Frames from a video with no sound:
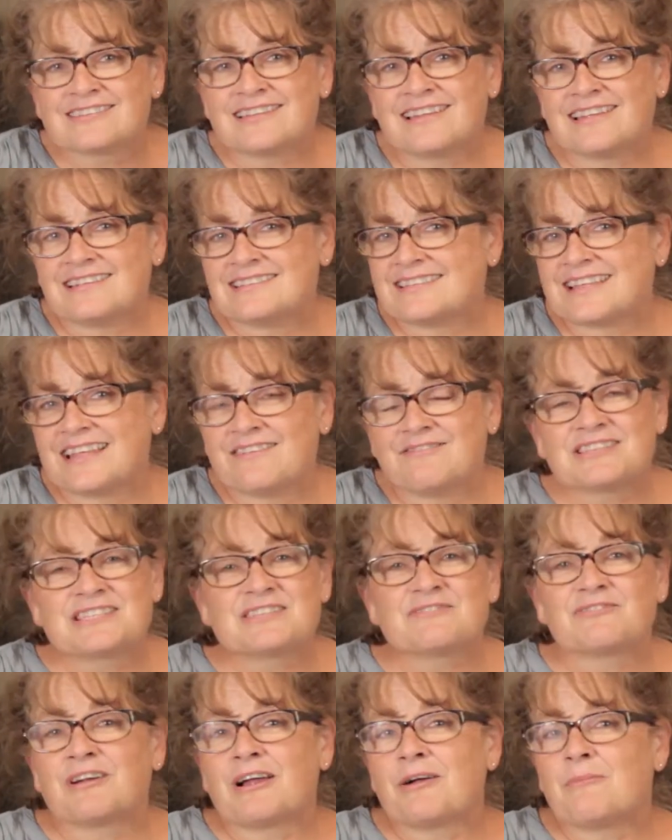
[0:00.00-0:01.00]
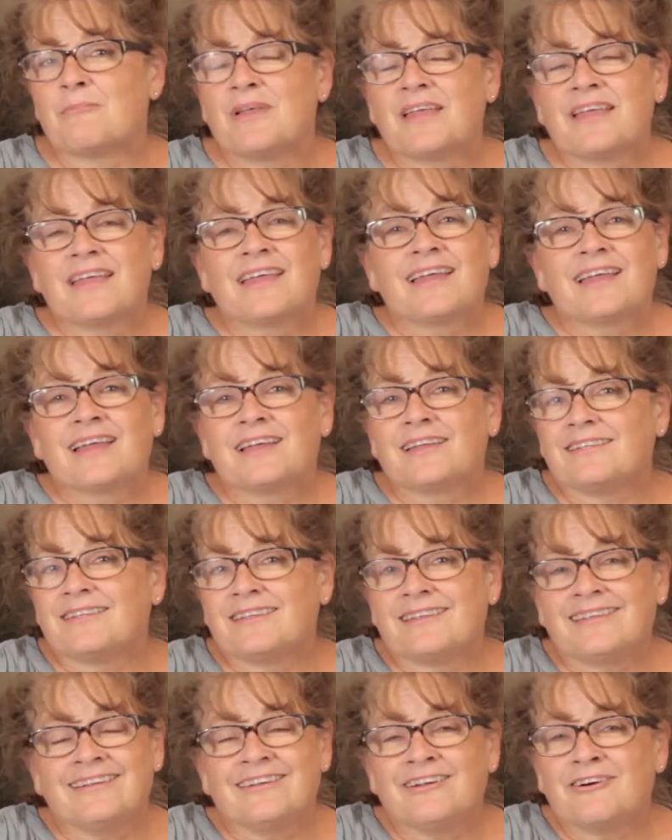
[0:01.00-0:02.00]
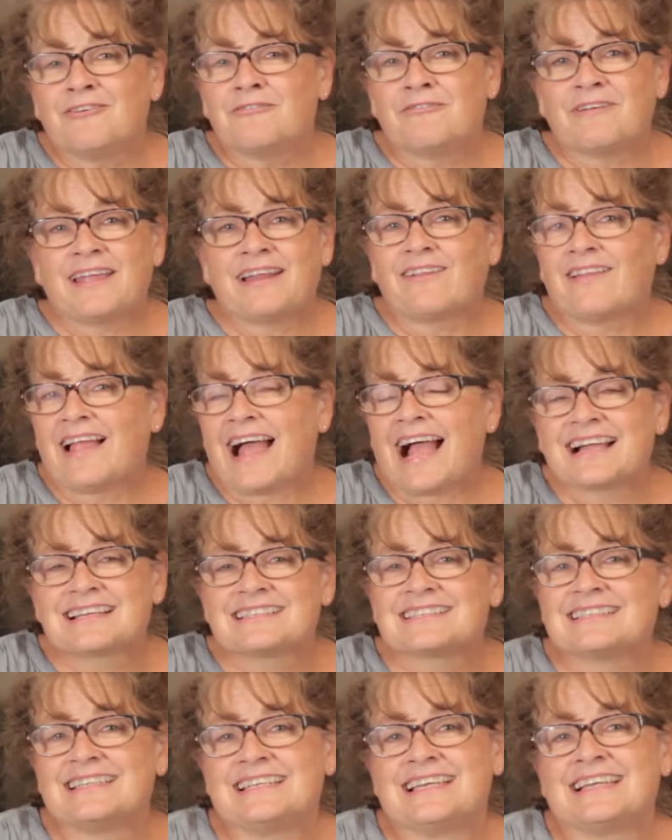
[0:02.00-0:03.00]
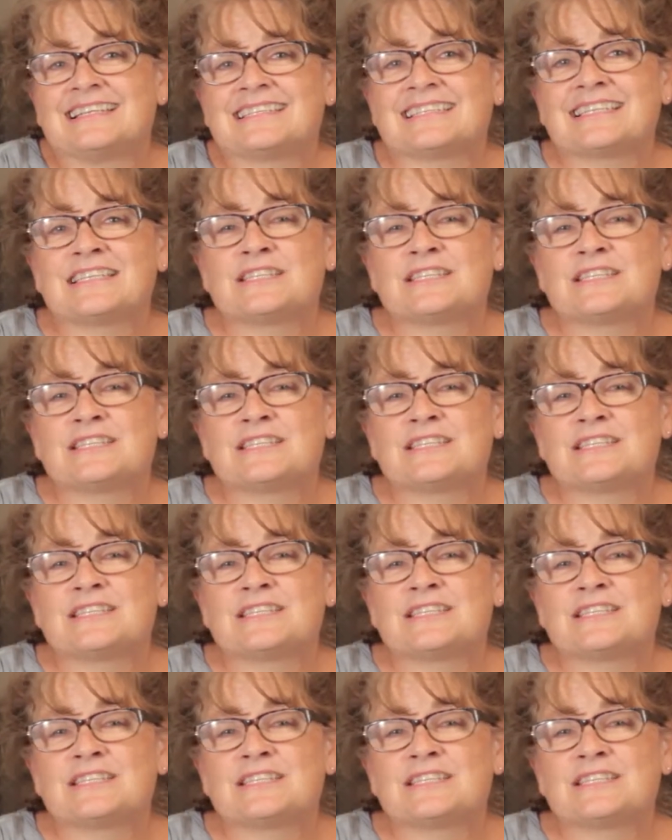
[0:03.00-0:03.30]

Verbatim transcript: and they save us from, you know, fatal accidents.